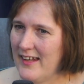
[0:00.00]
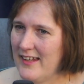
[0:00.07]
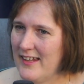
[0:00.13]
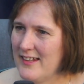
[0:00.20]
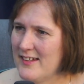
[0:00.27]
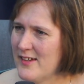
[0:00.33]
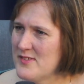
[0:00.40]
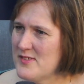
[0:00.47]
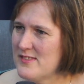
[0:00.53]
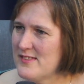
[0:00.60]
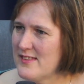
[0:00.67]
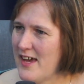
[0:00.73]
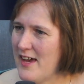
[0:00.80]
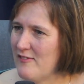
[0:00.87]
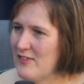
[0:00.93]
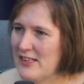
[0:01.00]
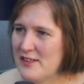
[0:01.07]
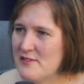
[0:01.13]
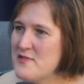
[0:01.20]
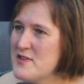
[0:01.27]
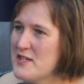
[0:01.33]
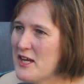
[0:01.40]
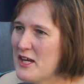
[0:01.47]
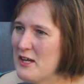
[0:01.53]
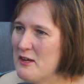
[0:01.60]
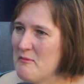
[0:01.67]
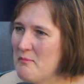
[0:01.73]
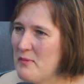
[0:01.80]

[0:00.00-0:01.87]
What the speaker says: he does the heavy lifting,